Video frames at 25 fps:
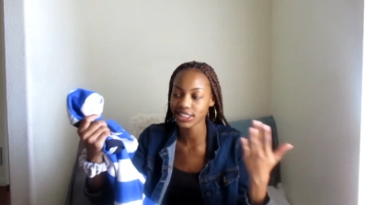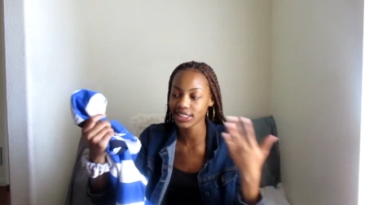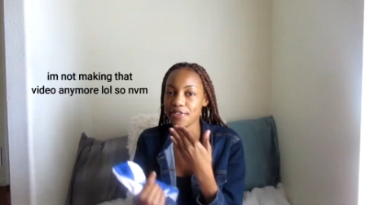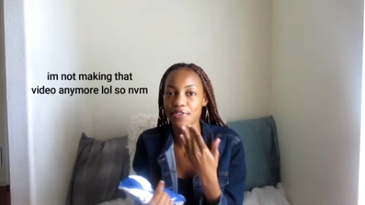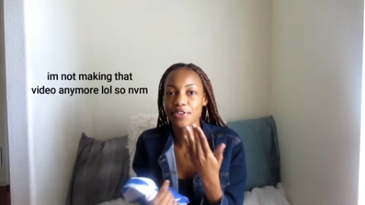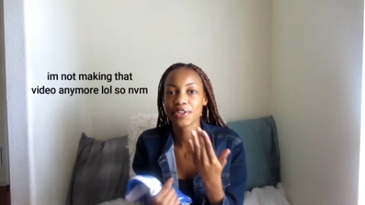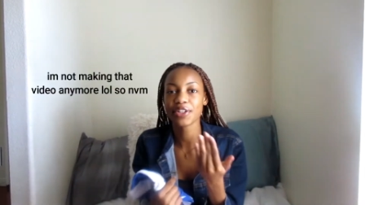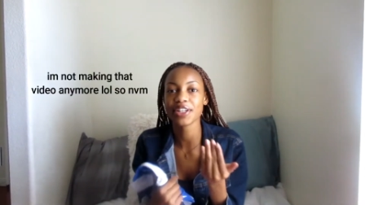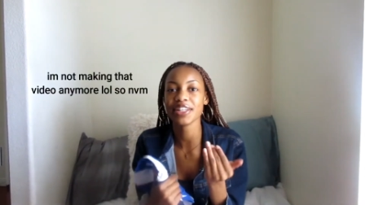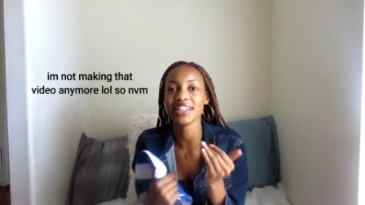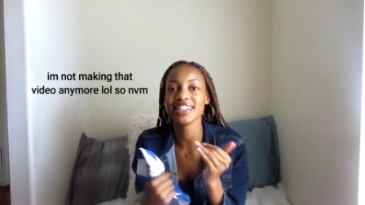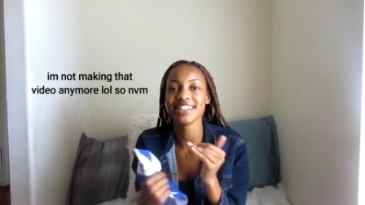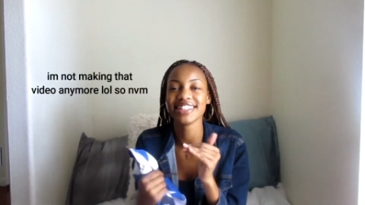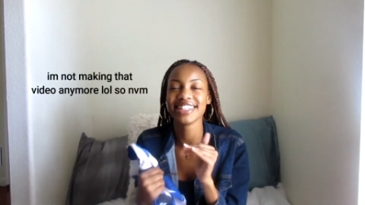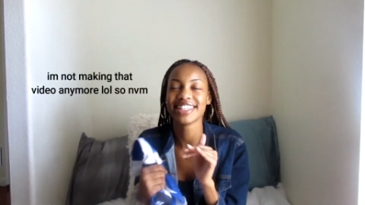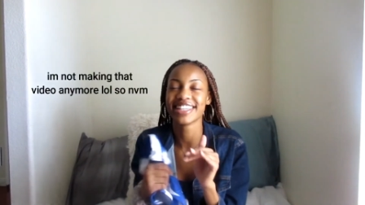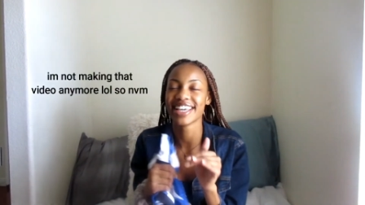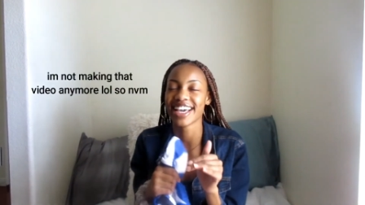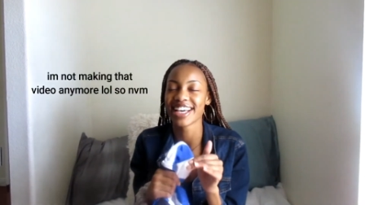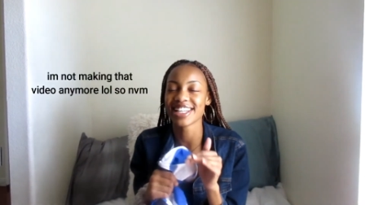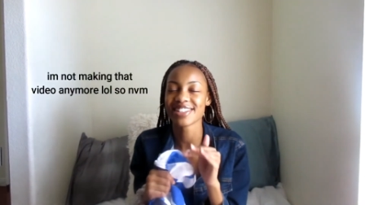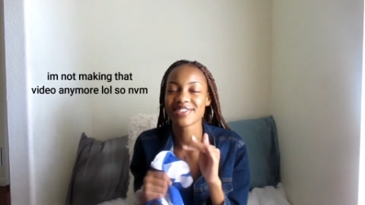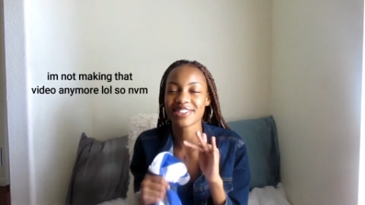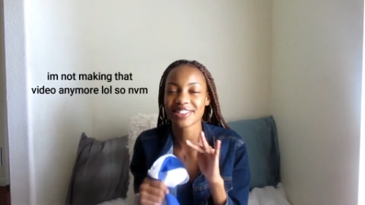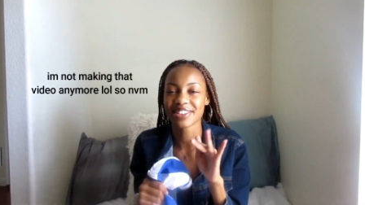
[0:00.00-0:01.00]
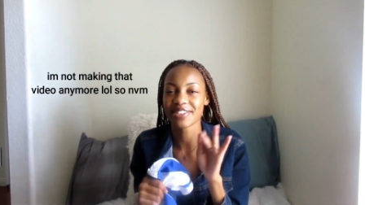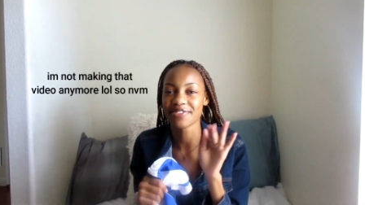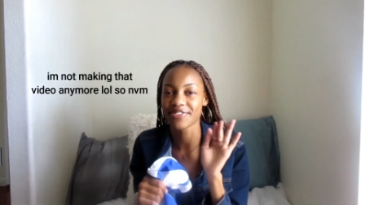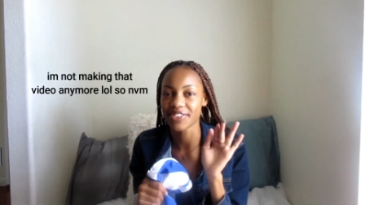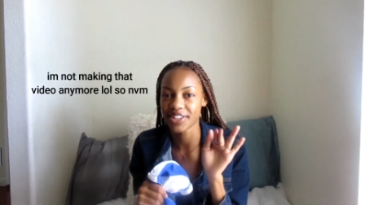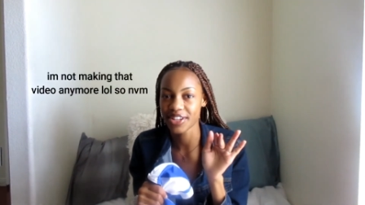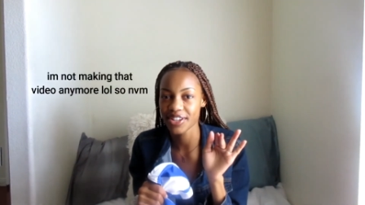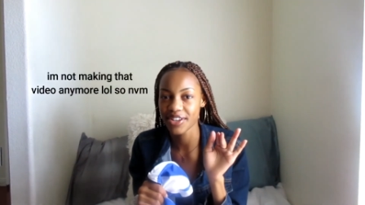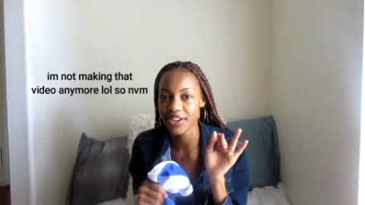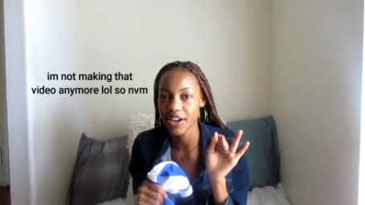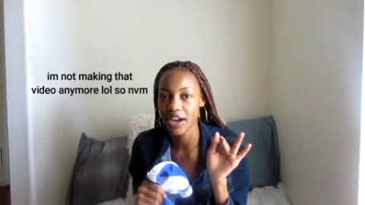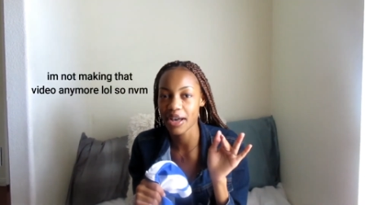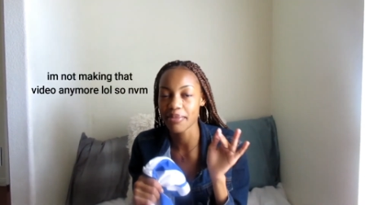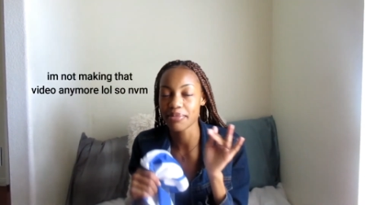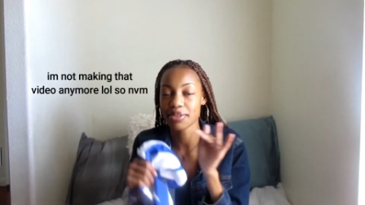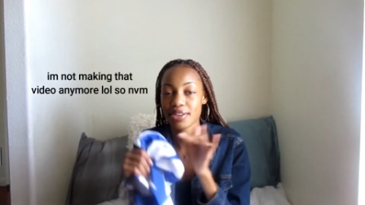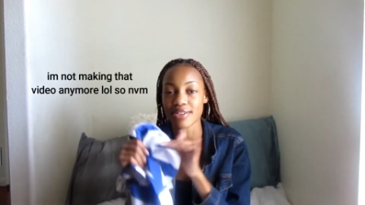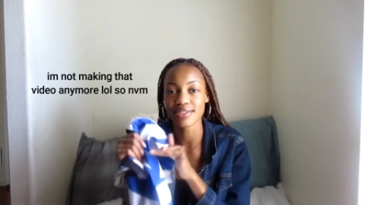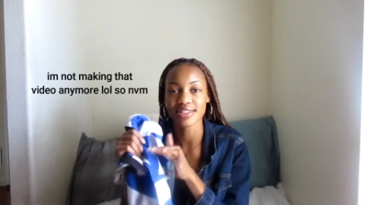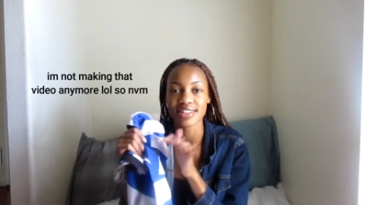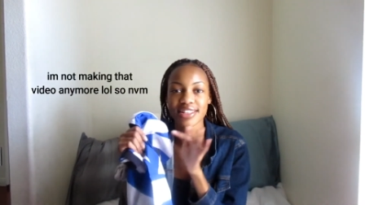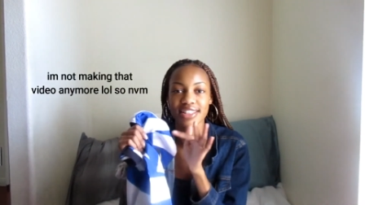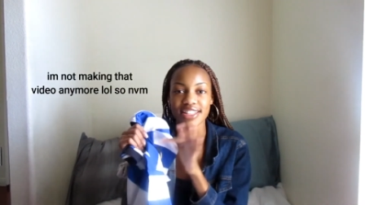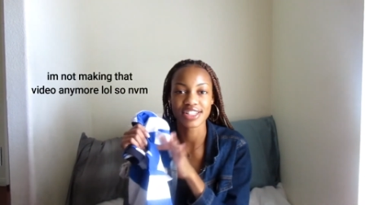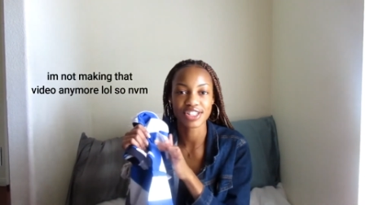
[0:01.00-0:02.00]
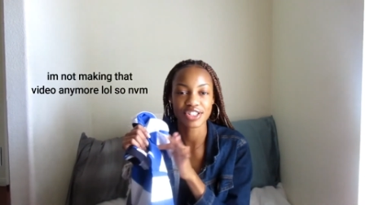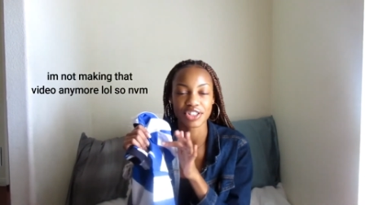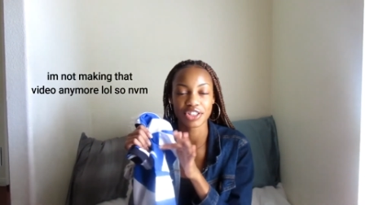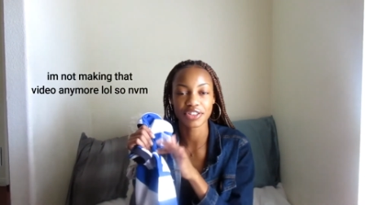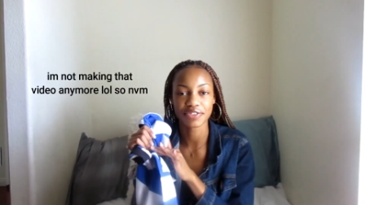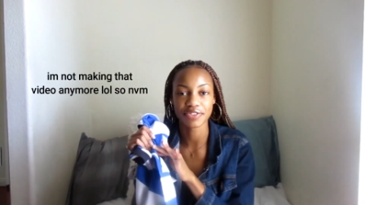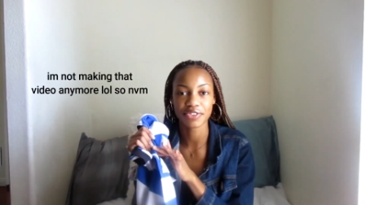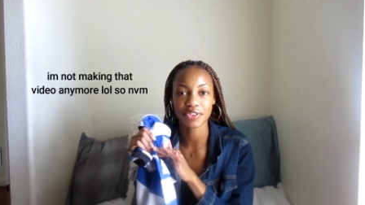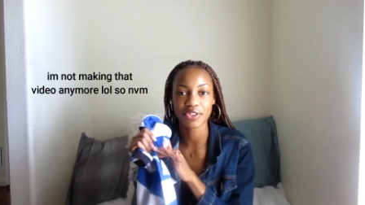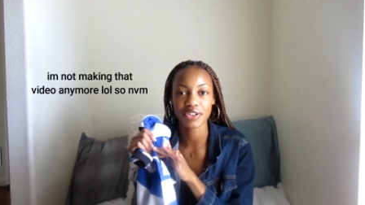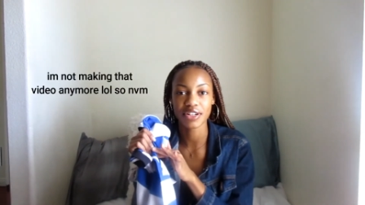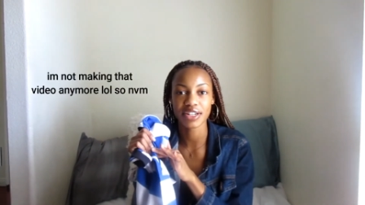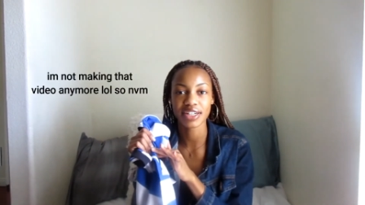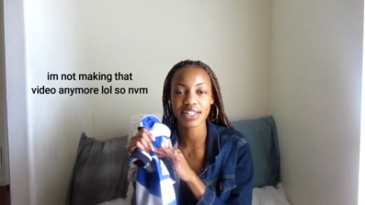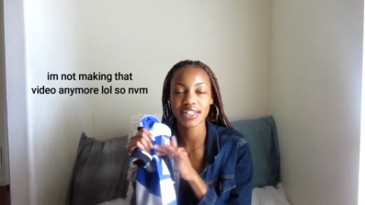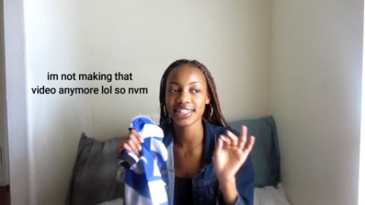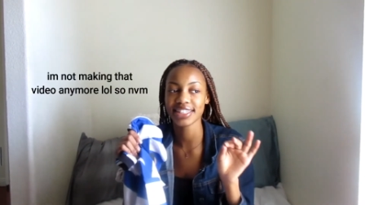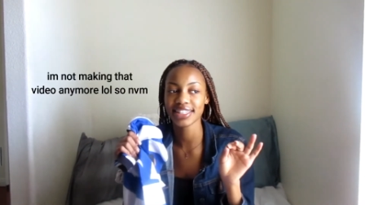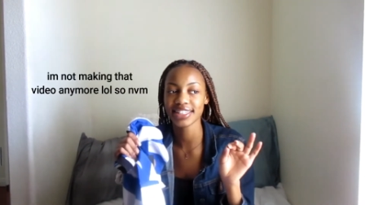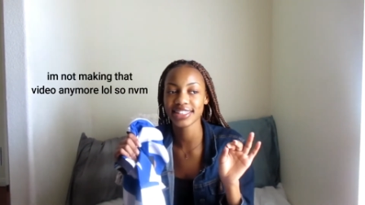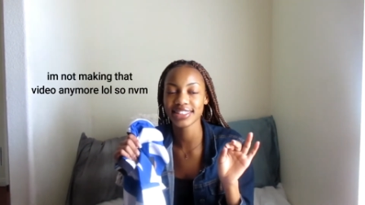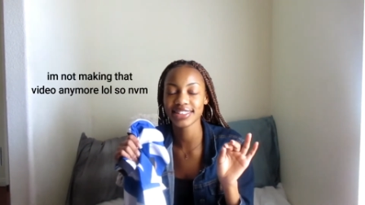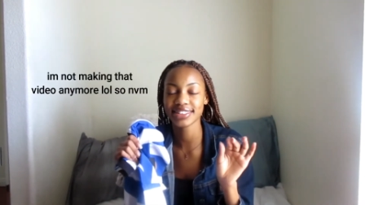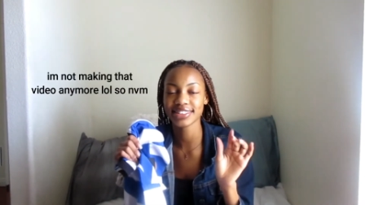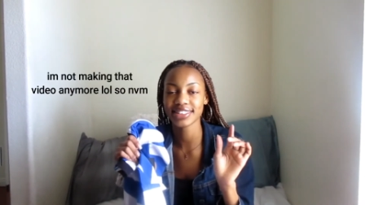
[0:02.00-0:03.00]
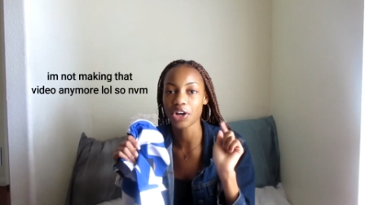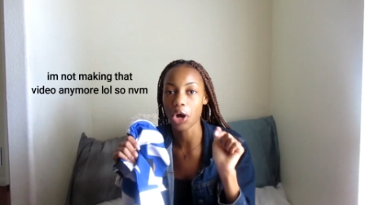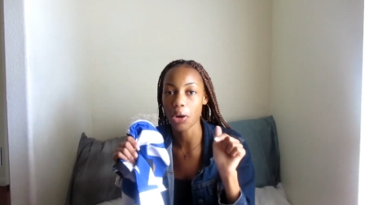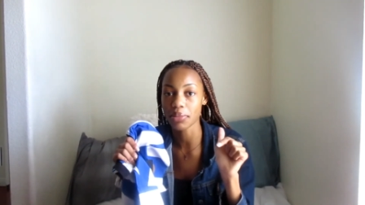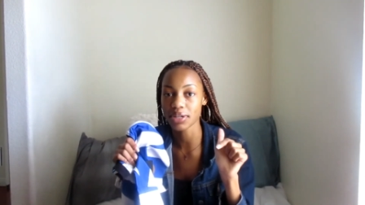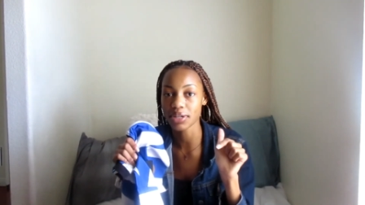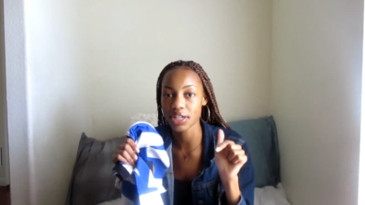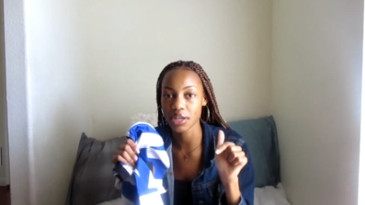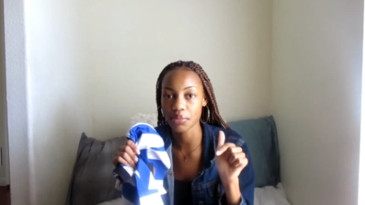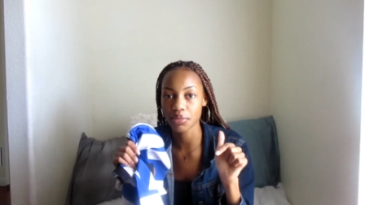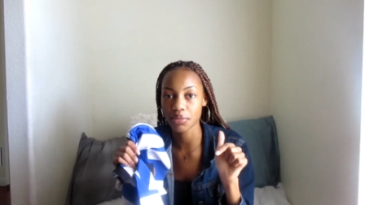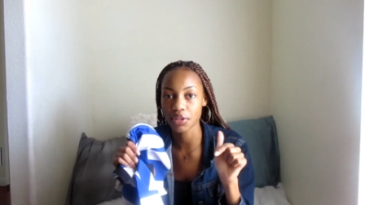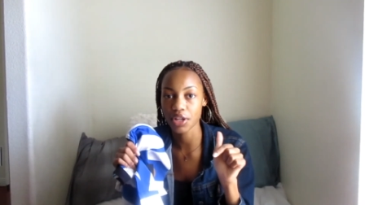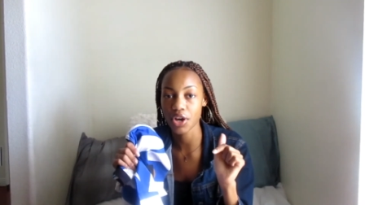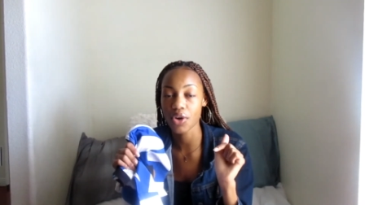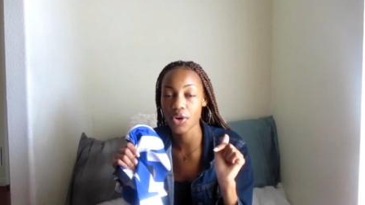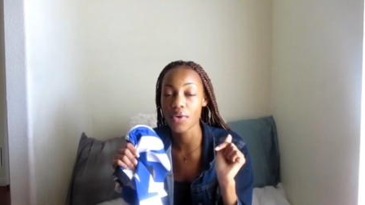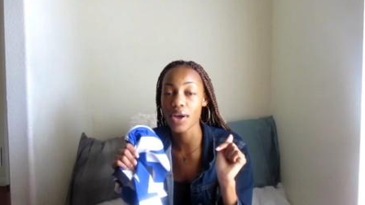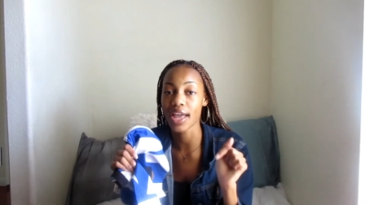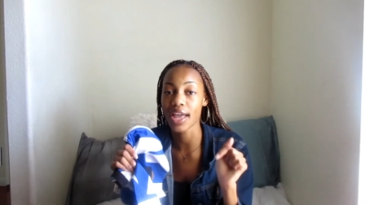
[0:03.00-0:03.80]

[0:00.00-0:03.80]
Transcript: If you can guess what the video I'm using this shirt for is, comment down below